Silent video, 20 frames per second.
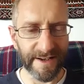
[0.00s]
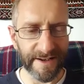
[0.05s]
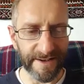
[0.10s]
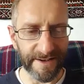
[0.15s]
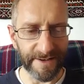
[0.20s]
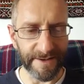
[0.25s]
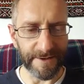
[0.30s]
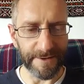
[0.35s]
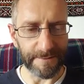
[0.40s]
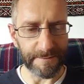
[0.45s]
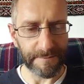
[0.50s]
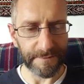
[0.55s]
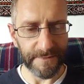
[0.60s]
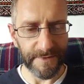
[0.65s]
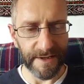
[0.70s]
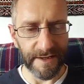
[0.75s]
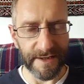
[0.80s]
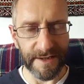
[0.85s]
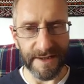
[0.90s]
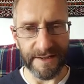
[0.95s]
The
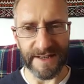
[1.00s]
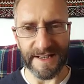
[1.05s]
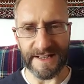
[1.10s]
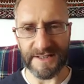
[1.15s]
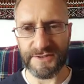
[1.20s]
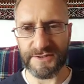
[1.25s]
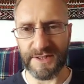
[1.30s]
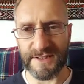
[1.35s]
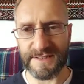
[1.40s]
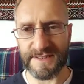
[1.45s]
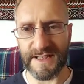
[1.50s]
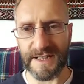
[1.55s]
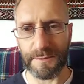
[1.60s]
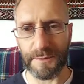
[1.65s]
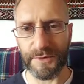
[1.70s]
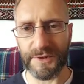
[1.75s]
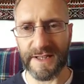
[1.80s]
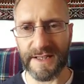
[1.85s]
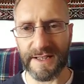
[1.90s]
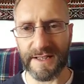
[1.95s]
extracts that
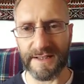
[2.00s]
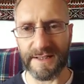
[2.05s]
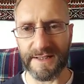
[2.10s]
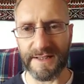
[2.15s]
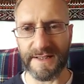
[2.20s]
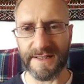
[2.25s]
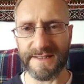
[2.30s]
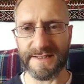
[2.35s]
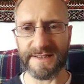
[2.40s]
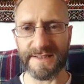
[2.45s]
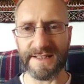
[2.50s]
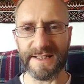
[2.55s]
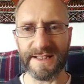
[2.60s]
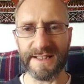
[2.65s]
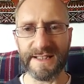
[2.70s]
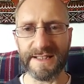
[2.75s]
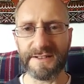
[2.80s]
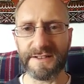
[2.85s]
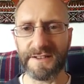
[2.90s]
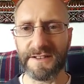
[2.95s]
I'm looking at is
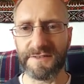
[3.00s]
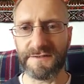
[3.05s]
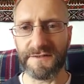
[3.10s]
the